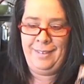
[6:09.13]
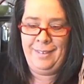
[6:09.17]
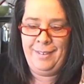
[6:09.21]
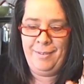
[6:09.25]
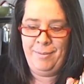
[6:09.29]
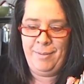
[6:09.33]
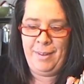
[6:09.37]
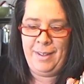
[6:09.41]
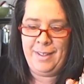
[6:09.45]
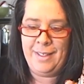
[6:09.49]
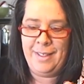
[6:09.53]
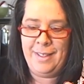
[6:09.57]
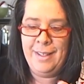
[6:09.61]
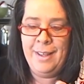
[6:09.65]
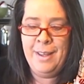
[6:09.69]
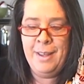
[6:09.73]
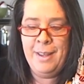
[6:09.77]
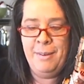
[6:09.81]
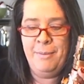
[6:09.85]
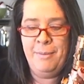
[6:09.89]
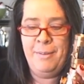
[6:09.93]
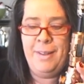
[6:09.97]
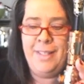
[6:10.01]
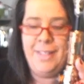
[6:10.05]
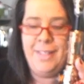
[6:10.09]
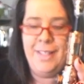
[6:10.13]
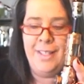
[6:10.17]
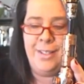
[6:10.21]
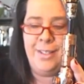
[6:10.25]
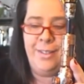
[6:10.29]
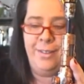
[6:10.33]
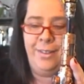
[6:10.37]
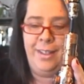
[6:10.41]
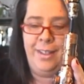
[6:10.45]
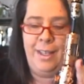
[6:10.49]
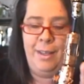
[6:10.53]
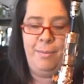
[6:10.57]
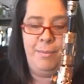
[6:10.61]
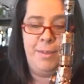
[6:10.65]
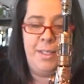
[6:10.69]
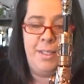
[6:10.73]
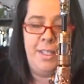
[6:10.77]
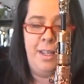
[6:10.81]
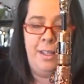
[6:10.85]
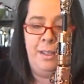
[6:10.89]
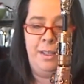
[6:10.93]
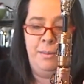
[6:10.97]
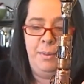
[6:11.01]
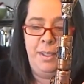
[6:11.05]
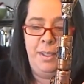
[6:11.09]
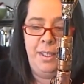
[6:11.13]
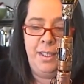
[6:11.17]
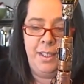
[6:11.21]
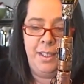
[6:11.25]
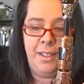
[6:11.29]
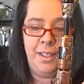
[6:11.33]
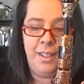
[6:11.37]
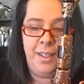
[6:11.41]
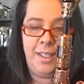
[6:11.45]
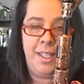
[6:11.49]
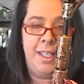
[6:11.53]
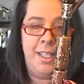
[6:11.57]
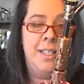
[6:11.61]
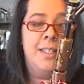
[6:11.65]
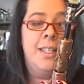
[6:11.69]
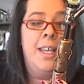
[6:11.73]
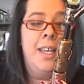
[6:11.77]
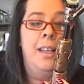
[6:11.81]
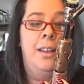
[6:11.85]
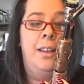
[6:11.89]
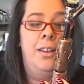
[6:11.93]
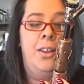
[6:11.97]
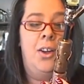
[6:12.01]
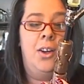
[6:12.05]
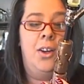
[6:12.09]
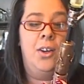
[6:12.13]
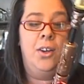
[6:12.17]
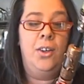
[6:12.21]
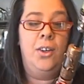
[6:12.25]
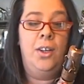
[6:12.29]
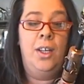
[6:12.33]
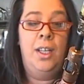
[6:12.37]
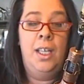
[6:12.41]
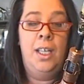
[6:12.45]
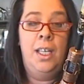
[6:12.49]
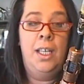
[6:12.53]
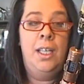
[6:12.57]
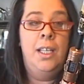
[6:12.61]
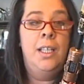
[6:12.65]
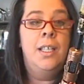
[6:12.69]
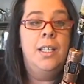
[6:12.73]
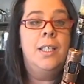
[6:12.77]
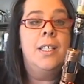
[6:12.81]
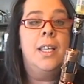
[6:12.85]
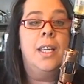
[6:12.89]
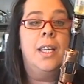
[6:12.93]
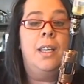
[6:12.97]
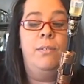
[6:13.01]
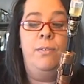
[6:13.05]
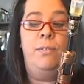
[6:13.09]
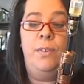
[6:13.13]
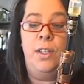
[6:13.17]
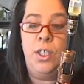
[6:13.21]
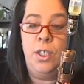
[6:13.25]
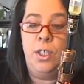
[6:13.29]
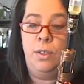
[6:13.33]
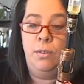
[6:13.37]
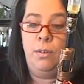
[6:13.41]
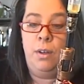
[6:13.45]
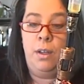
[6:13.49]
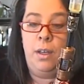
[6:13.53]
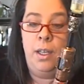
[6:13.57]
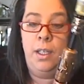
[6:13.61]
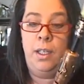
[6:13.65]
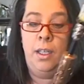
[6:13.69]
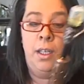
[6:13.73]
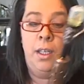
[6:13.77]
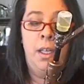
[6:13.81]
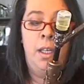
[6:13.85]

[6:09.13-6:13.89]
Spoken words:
My sister keeps telling me that the things get longer. It's like a fishing rod.